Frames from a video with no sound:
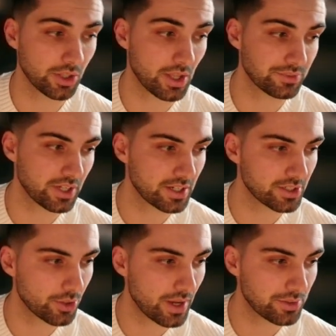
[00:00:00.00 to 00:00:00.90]
On the left
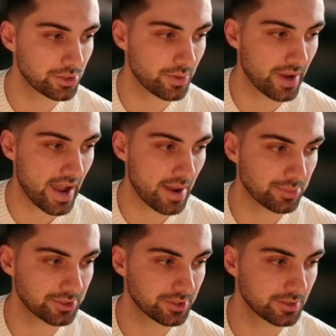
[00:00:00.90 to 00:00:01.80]
side, go down to
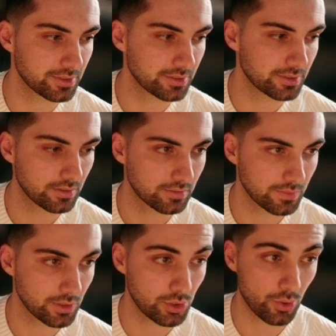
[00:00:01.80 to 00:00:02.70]
apps,
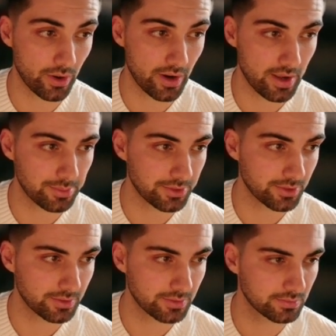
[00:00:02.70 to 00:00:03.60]
your
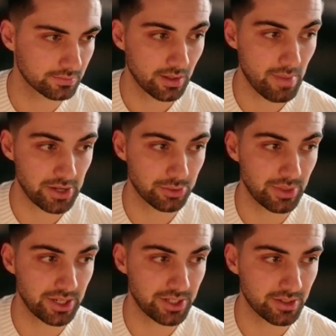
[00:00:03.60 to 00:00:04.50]
apps, magic
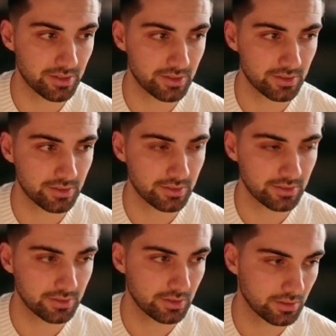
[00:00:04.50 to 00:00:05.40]
media.
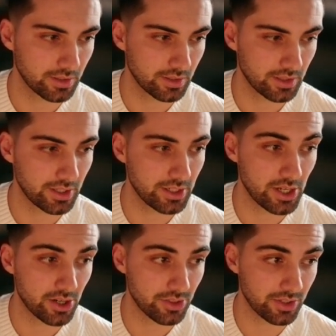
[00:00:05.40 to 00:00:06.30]
And in
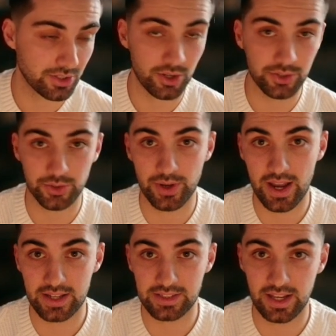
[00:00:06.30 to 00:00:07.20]
here, this also
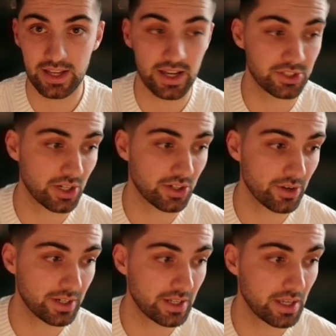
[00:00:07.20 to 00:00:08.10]
has AI
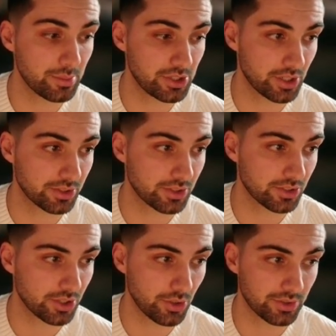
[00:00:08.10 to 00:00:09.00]
generated images.
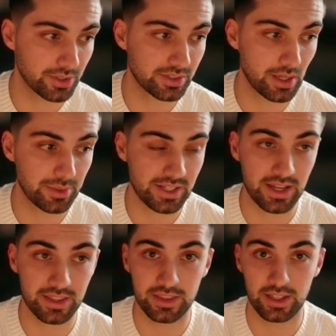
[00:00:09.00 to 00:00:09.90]
So it's the same
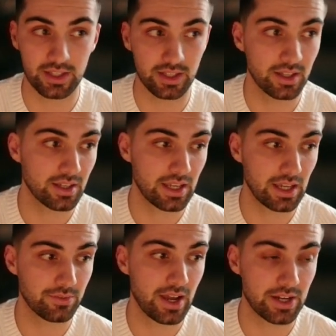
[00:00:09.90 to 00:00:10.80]
exact thing.
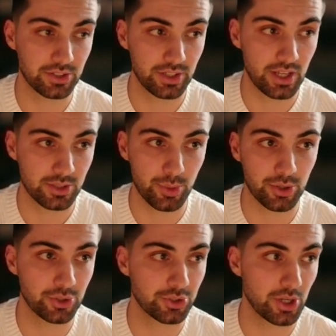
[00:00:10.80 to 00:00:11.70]
Canva actually has a
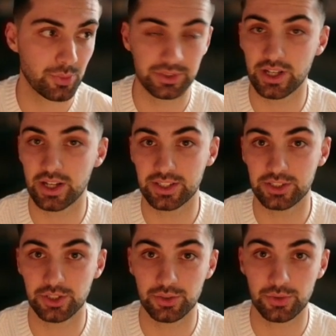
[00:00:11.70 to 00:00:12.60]
partnership with DALL-E
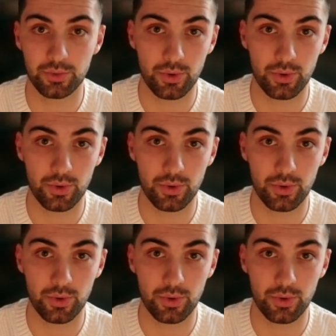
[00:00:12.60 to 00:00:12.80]
2.